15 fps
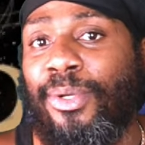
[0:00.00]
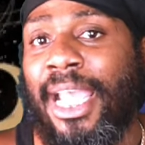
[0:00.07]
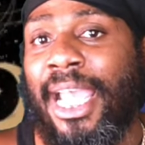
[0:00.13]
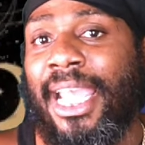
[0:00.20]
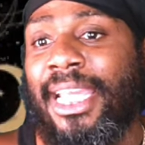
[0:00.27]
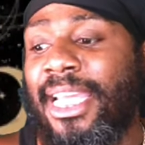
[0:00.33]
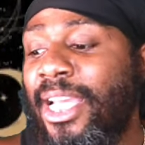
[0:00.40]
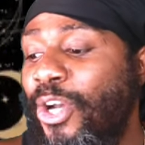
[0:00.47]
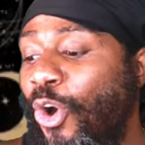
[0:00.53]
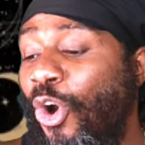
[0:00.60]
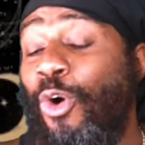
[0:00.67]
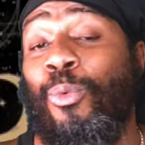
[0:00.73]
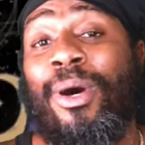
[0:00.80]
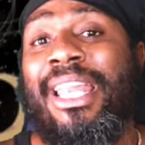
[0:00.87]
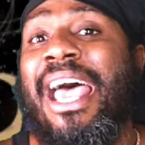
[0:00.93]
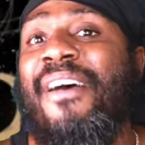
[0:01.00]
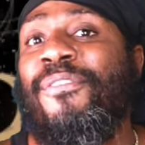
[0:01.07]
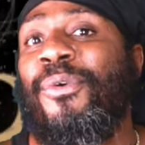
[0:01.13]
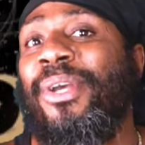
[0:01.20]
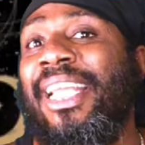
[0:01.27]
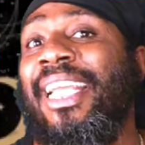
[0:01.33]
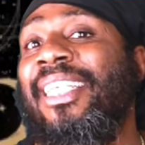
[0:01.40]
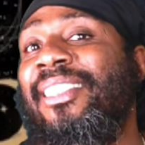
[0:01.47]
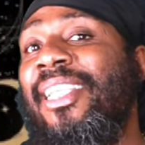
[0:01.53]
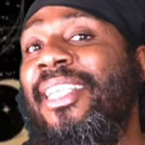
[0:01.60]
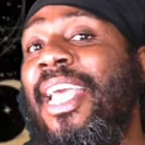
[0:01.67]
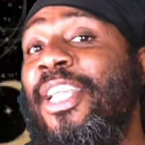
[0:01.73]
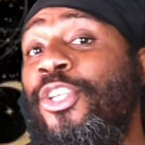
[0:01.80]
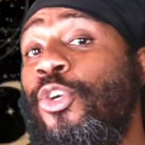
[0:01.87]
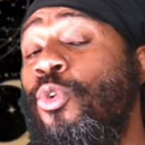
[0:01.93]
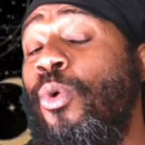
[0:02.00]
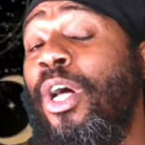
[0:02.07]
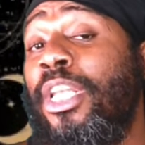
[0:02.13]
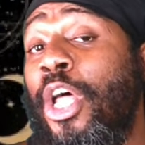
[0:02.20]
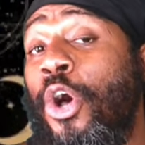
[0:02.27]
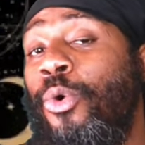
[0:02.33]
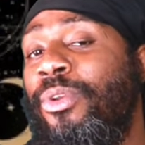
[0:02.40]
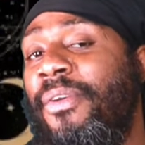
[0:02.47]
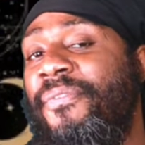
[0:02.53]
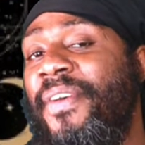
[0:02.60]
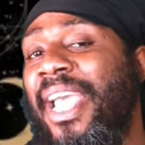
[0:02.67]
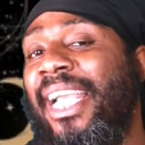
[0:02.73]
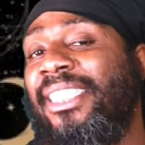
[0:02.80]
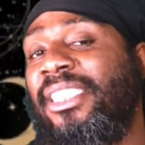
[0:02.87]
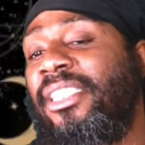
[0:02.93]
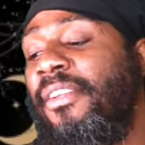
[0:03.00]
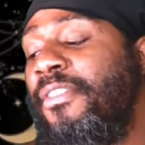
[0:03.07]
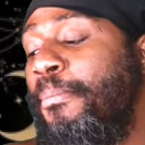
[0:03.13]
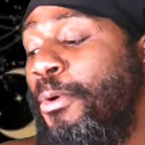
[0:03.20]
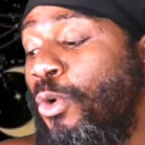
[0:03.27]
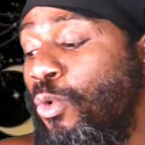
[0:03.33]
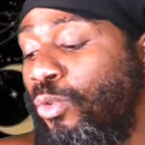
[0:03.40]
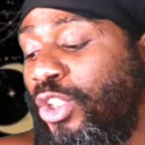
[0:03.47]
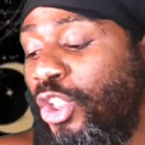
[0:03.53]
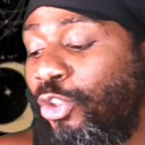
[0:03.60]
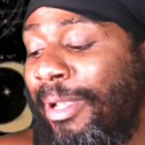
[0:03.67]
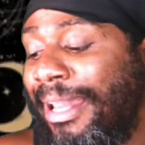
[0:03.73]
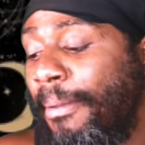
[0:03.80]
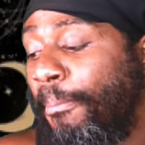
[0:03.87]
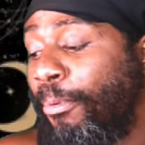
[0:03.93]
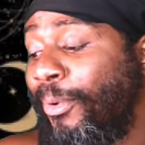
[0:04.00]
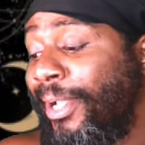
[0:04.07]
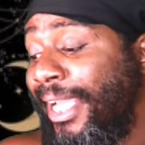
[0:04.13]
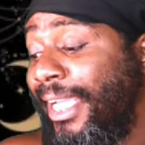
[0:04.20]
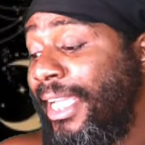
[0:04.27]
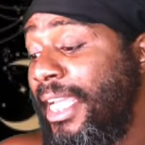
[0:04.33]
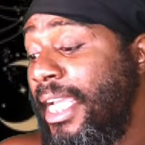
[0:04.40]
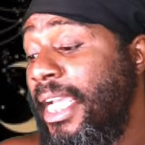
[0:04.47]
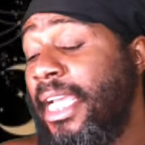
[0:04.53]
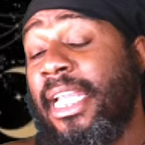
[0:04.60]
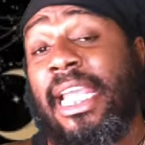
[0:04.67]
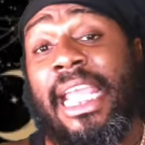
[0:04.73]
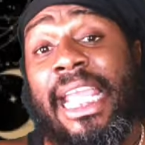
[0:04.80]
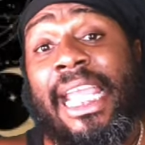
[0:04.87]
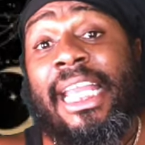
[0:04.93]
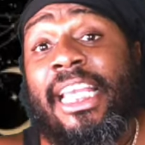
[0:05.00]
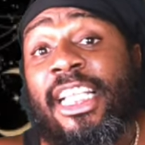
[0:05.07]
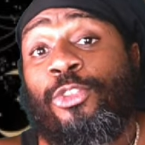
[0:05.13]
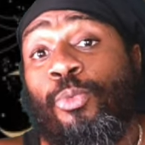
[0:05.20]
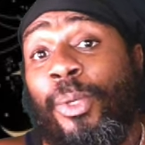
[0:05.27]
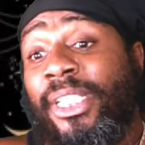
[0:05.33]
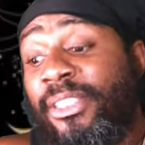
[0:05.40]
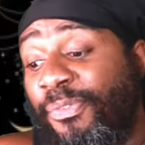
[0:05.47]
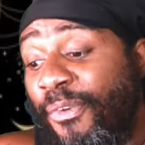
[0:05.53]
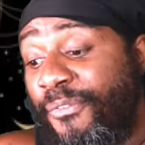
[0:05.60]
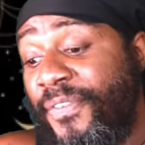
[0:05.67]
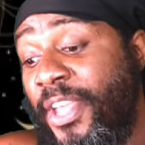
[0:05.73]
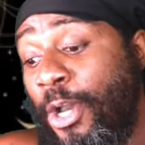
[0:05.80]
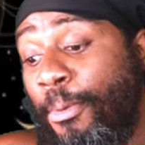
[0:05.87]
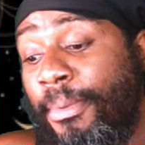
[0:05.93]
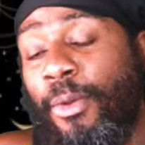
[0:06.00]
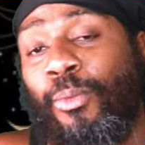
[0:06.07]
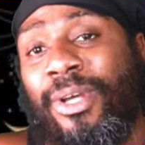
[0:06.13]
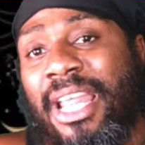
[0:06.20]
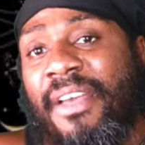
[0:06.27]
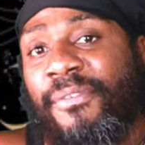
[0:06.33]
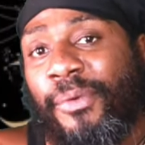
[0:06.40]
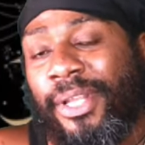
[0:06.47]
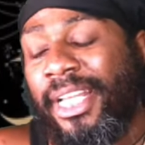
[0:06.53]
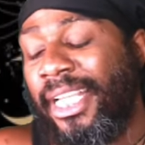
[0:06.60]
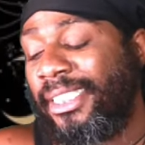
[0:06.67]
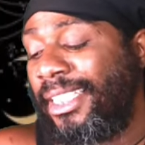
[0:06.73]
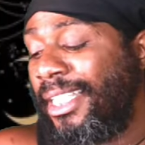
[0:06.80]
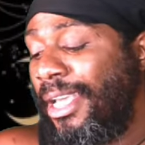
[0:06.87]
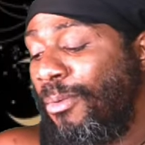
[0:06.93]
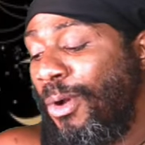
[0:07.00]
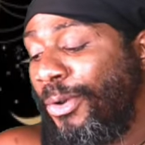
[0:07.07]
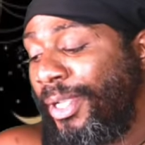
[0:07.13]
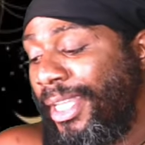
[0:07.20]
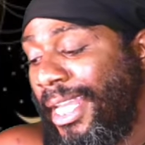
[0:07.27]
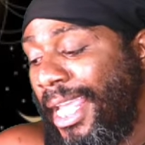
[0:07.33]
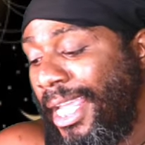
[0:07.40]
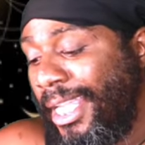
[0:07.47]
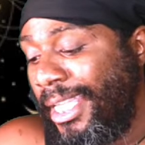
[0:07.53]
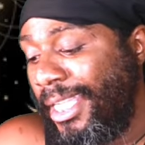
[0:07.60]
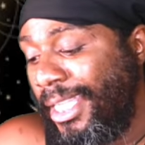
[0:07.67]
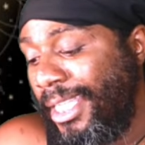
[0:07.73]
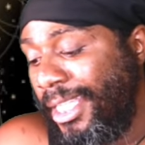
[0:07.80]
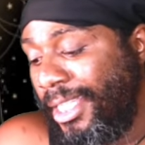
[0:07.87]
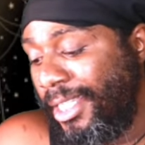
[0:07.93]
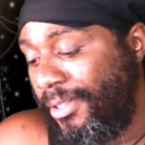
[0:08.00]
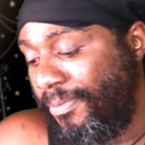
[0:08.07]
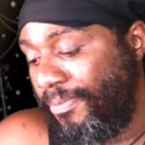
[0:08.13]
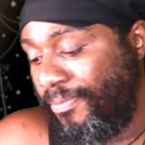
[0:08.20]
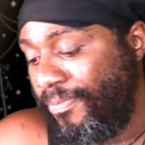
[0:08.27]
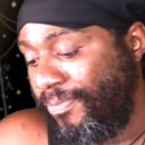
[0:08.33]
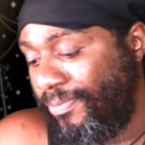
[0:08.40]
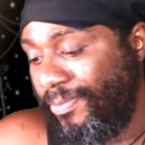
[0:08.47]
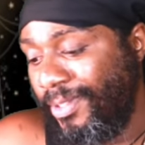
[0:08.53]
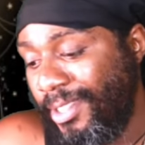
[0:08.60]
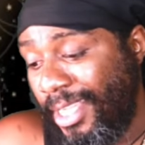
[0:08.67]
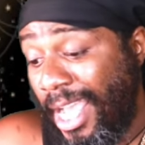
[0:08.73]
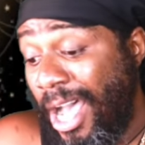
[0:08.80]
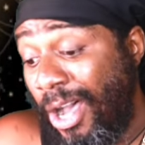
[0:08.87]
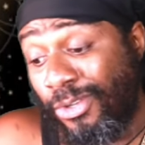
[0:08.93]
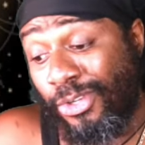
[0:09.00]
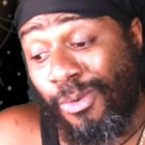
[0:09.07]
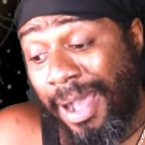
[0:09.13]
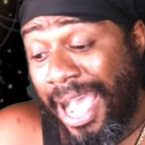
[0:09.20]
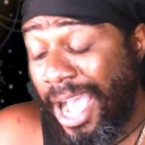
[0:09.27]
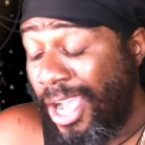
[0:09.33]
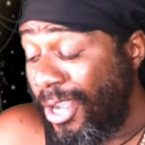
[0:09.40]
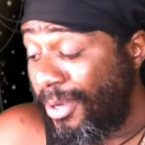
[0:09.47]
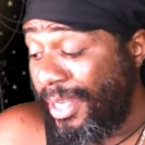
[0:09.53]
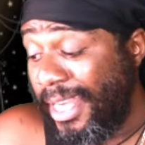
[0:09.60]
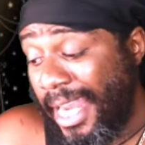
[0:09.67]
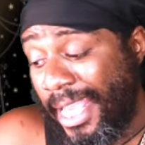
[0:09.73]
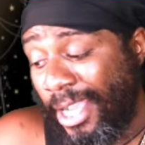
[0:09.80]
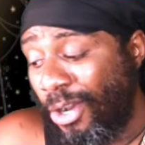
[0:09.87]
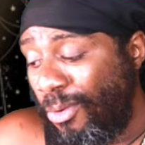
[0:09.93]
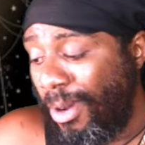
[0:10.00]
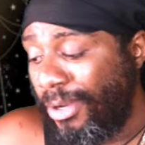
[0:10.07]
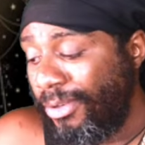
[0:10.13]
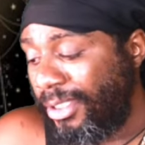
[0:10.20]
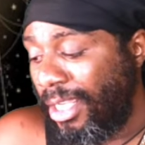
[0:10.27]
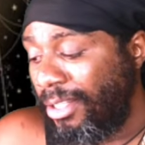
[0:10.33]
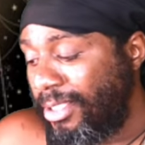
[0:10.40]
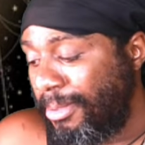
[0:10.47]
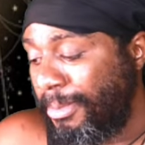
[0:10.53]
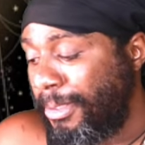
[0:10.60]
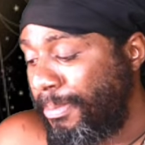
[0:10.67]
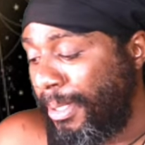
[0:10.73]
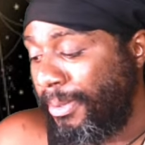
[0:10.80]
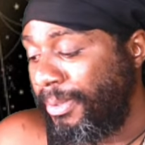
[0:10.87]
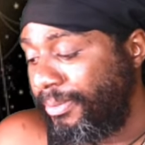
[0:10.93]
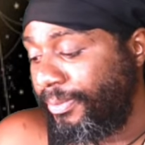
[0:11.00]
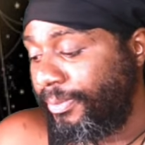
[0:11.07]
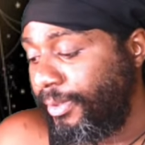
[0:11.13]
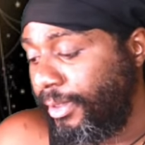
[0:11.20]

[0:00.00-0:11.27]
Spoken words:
okay? Or whatever it is that they do along the phases of the moon to try to bring in this wish fulfillment, whatever it is that they're working at. I don't know why I heard it ain't gonna work. Talk to me, Spirit.